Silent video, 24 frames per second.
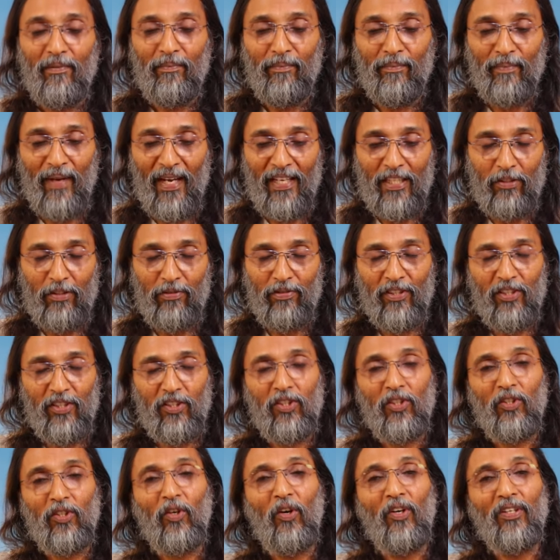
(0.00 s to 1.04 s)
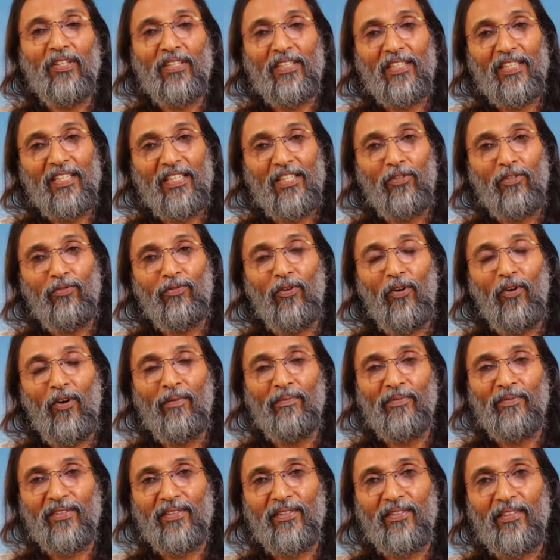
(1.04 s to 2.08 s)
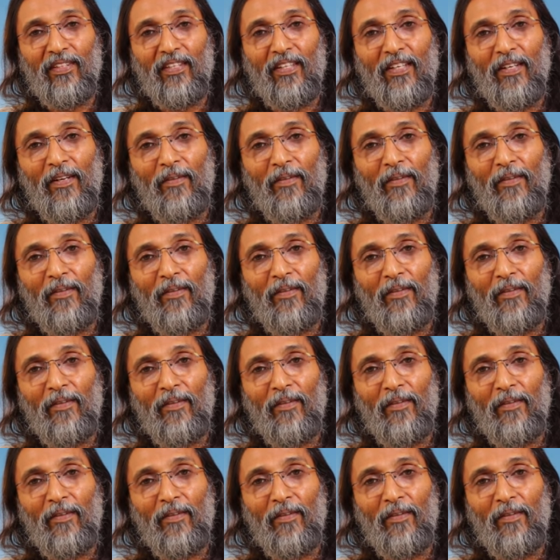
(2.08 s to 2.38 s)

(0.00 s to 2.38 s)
manifest concrete forms,